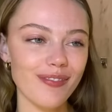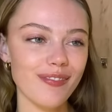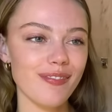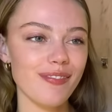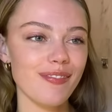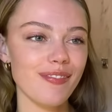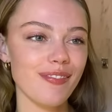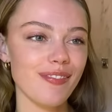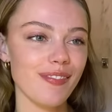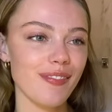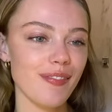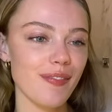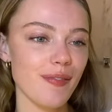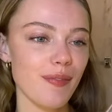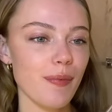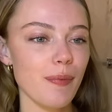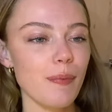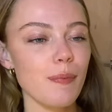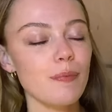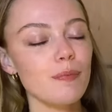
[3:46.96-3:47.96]
the Dior Show
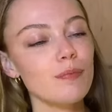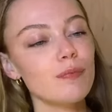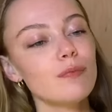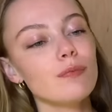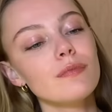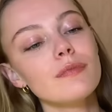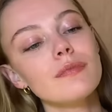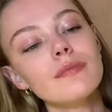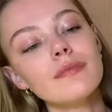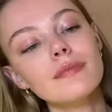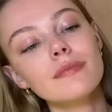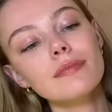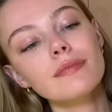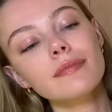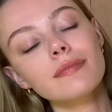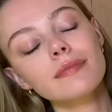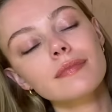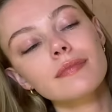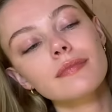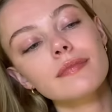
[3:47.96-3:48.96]
Iconic
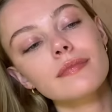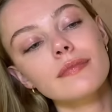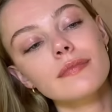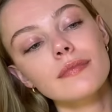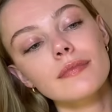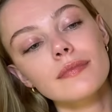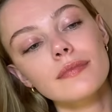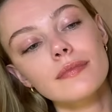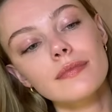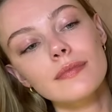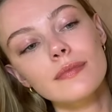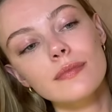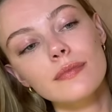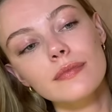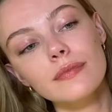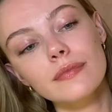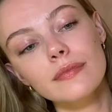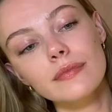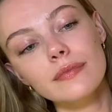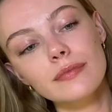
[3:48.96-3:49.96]
Overcurl. I
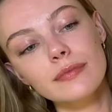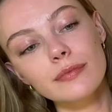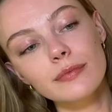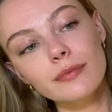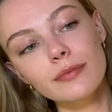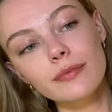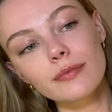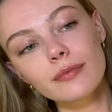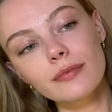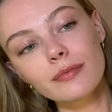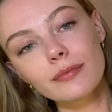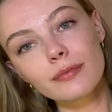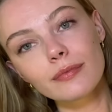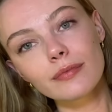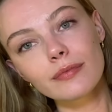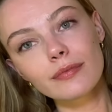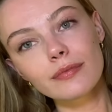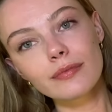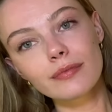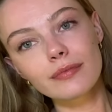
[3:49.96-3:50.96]
just feel like it's so
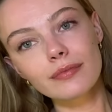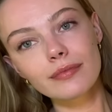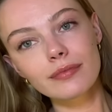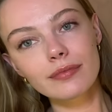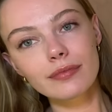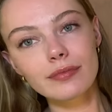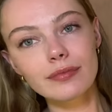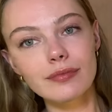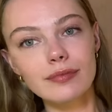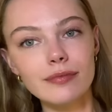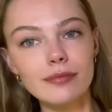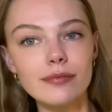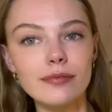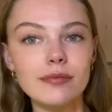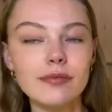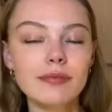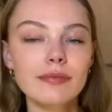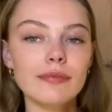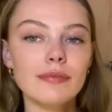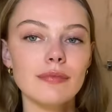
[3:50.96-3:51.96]
light. The
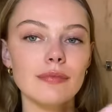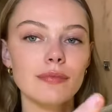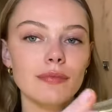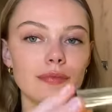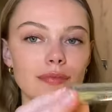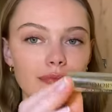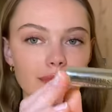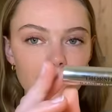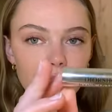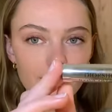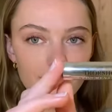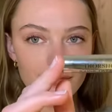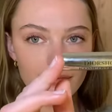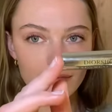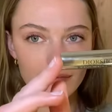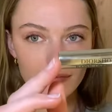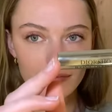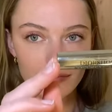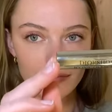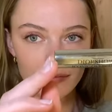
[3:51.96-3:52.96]
brush
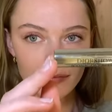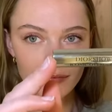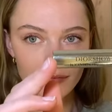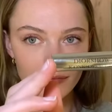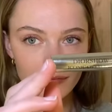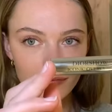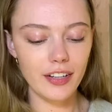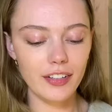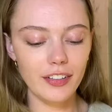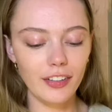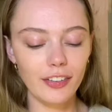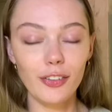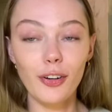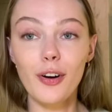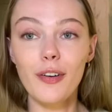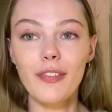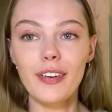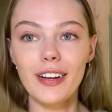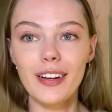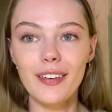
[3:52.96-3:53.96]
is just as
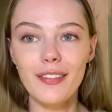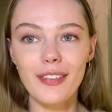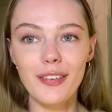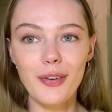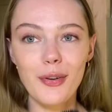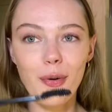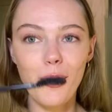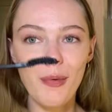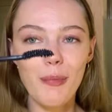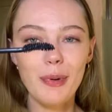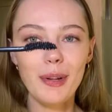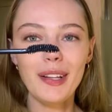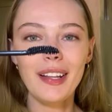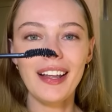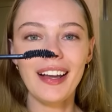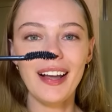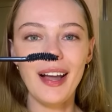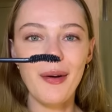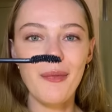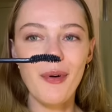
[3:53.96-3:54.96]
conservative and normal
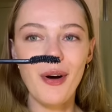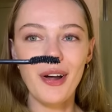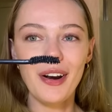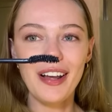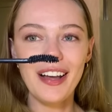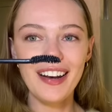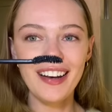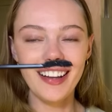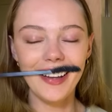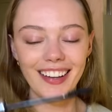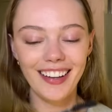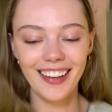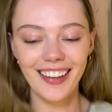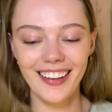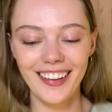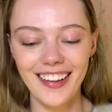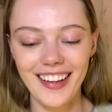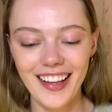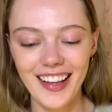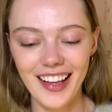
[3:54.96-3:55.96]
like I want it.
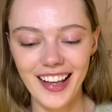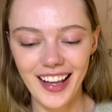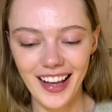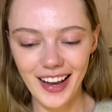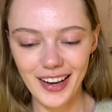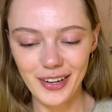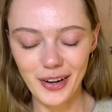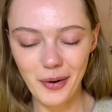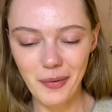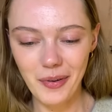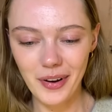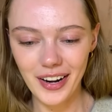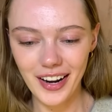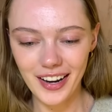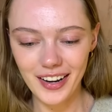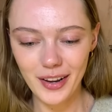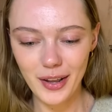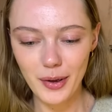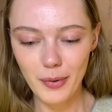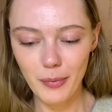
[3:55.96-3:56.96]
I don't want
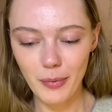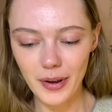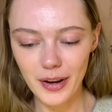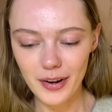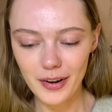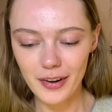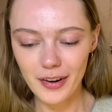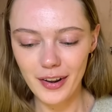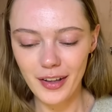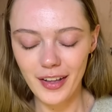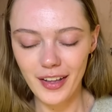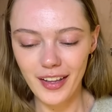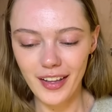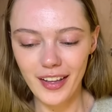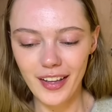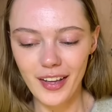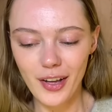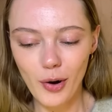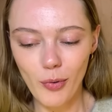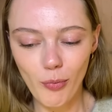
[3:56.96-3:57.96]
any weird
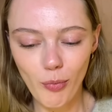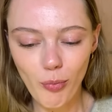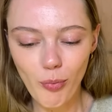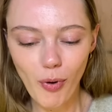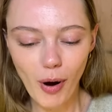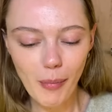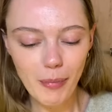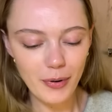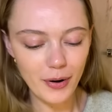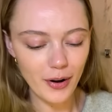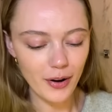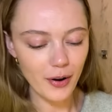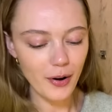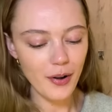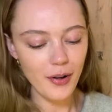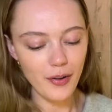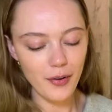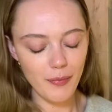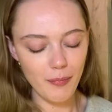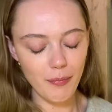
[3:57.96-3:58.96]

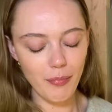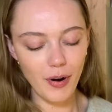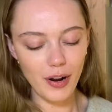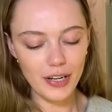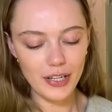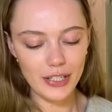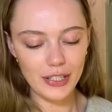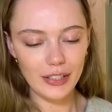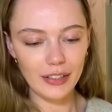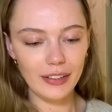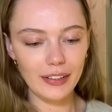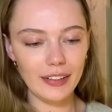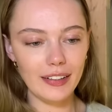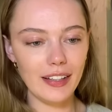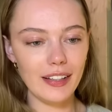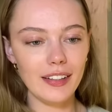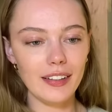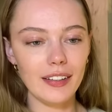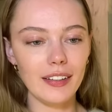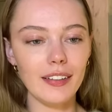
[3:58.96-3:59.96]
rubber brushes. This